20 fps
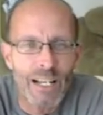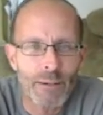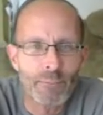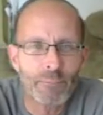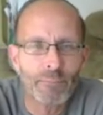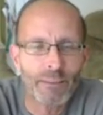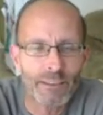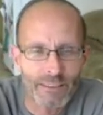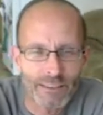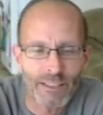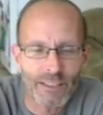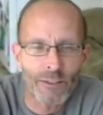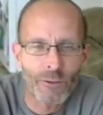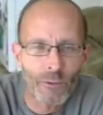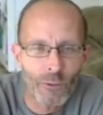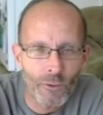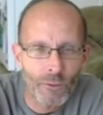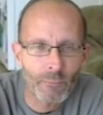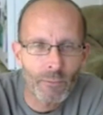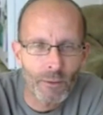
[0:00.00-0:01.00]
yep, and I cut a
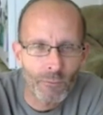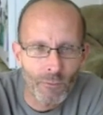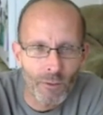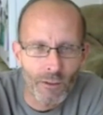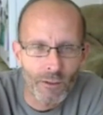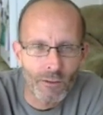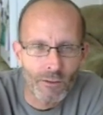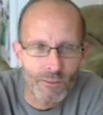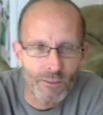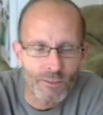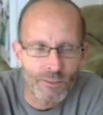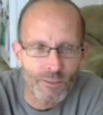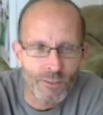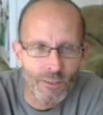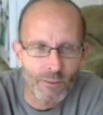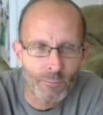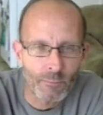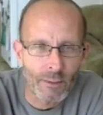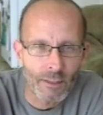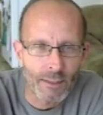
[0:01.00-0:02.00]
hole in my wall and
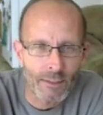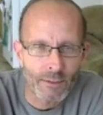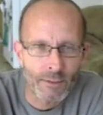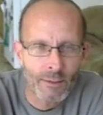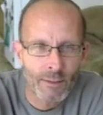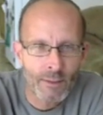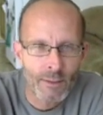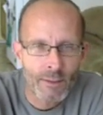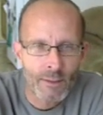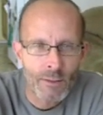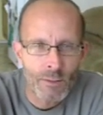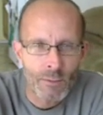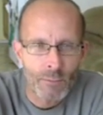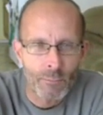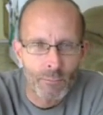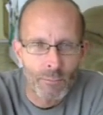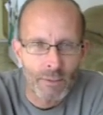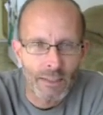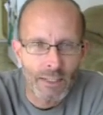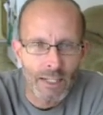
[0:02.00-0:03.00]
shoved my
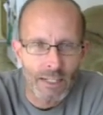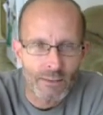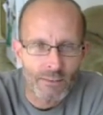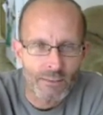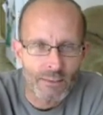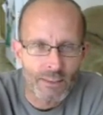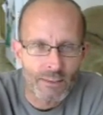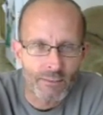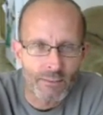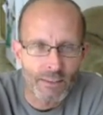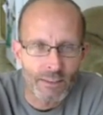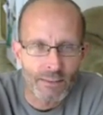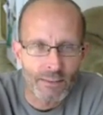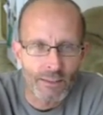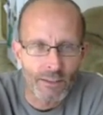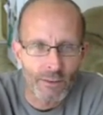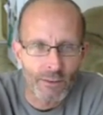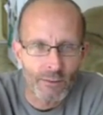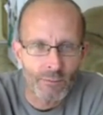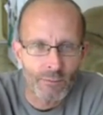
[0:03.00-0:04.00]
big ass TV in there.